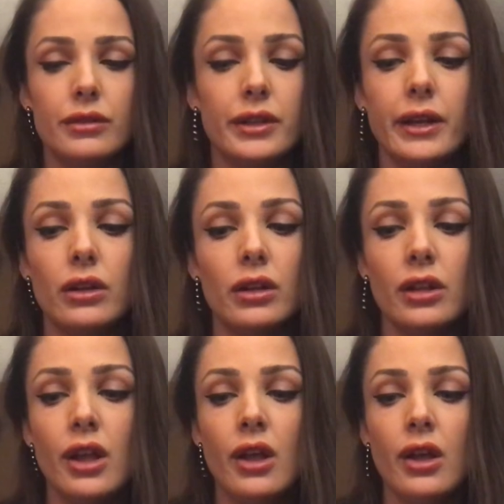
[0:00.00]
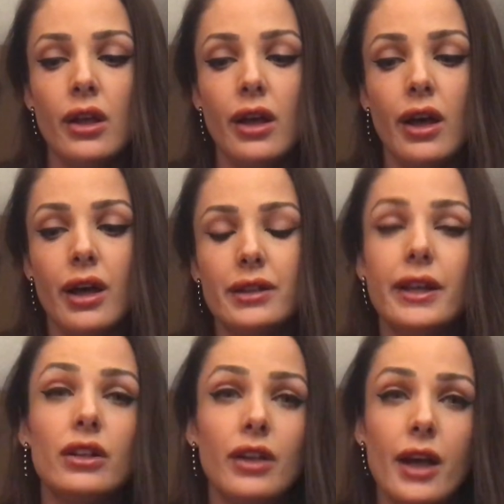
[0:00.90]
legal uh,
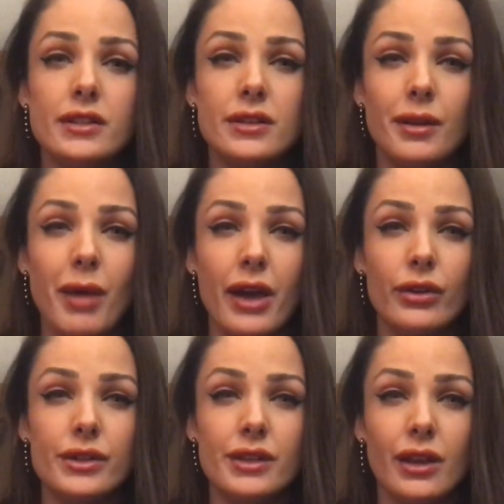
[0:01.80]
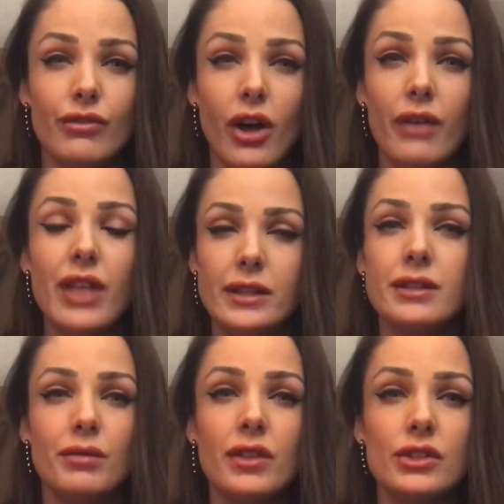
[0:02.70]
legal custody battles involved that's
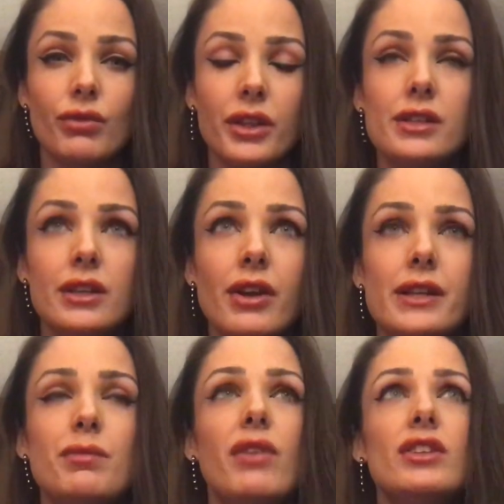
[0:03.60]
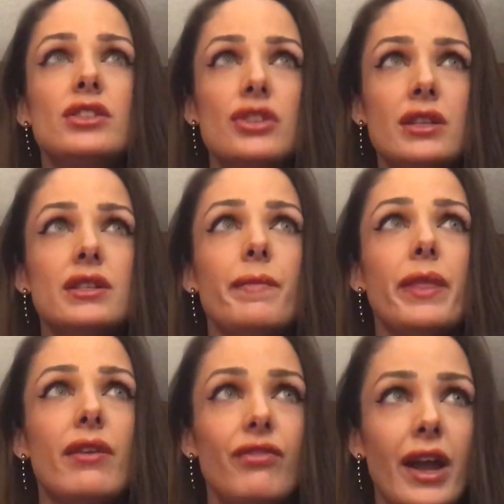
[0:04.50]
something that's really serious but if it's just
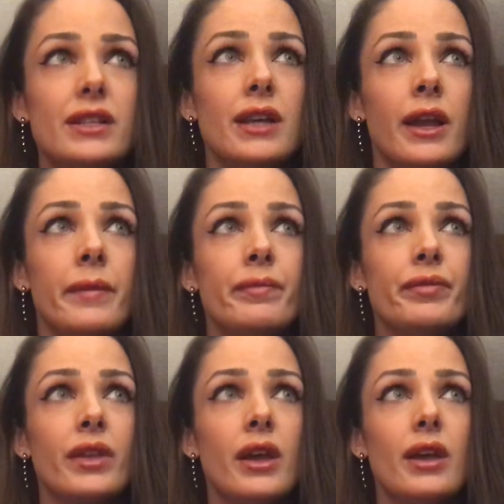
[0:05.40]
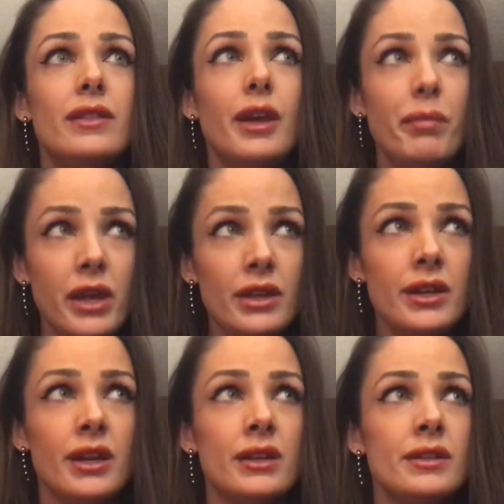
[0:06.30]
affecting the
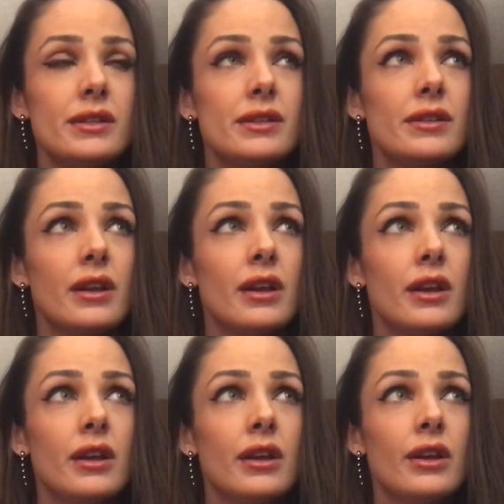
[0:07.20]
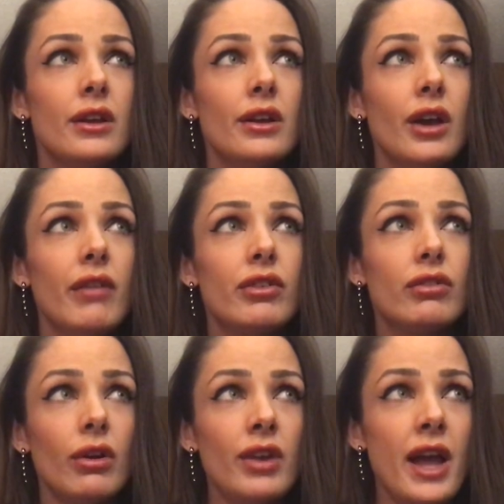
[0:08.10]
opinions of the
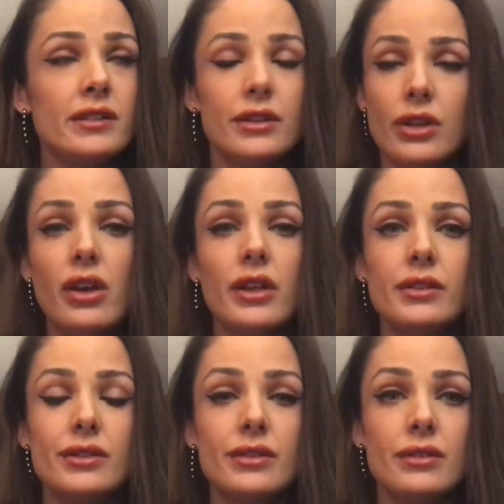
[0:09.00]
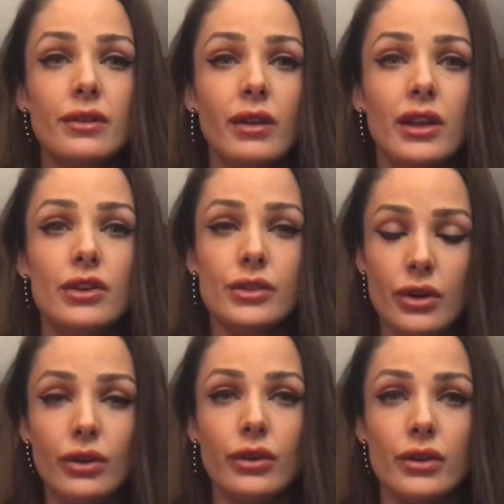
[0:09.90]
grown-ass adults in your
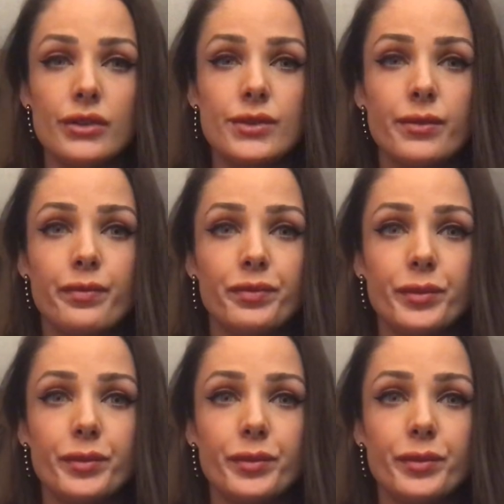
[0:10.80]
circles